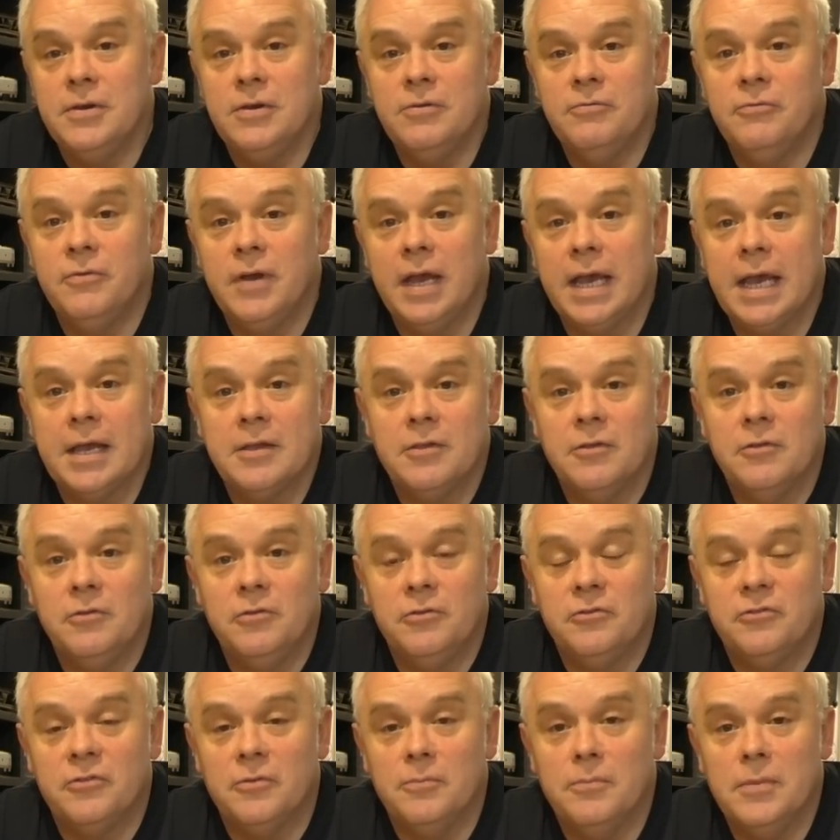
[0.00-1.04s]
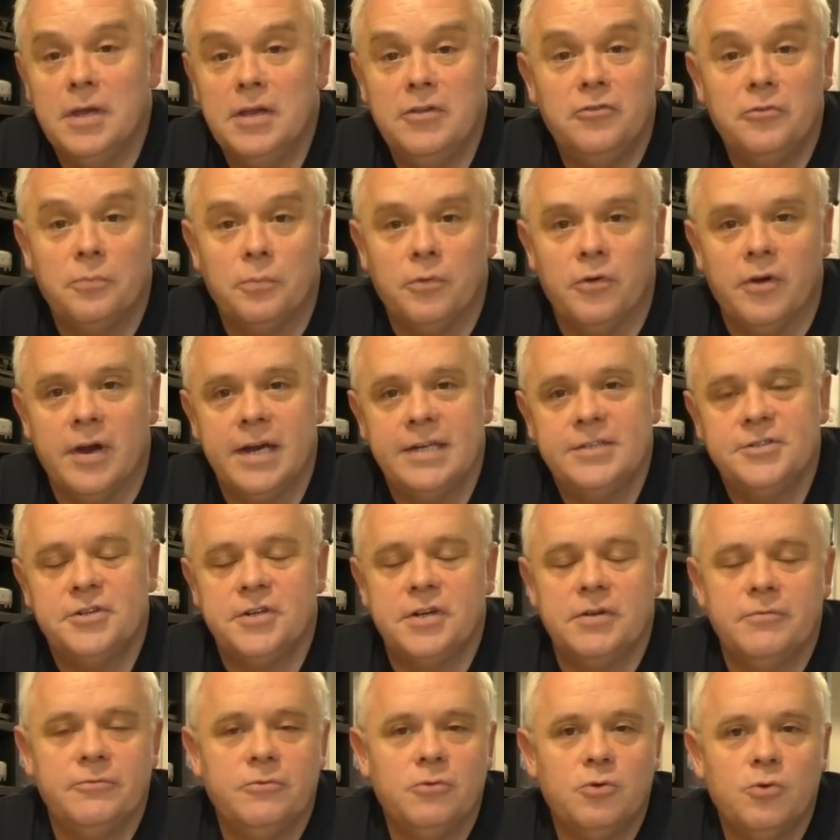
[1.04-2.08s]
you've gathered some
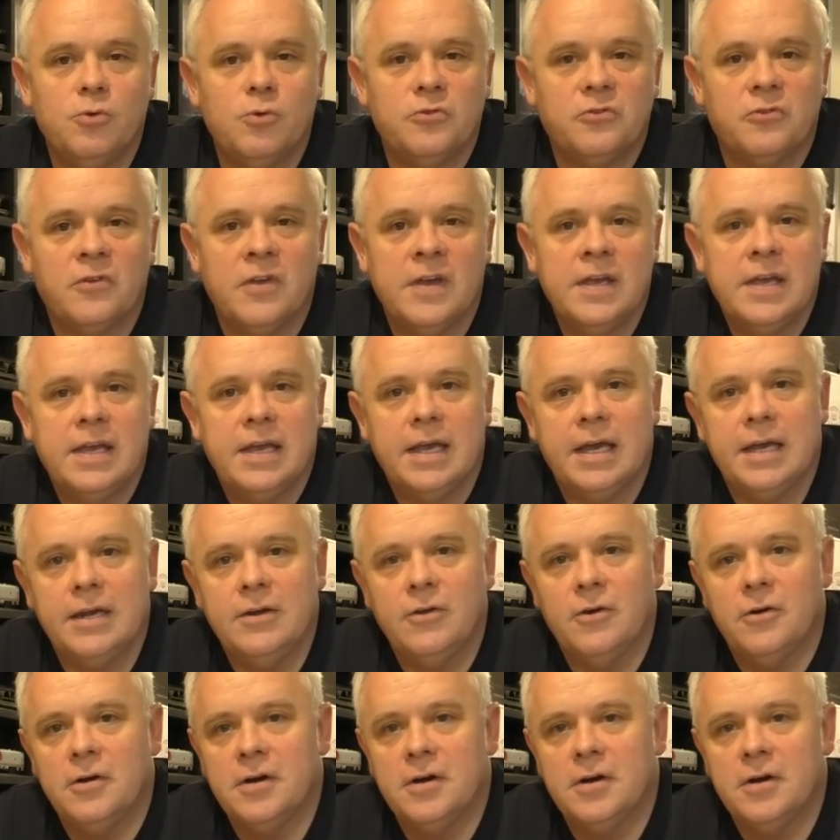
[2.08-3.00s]
inspiration of course and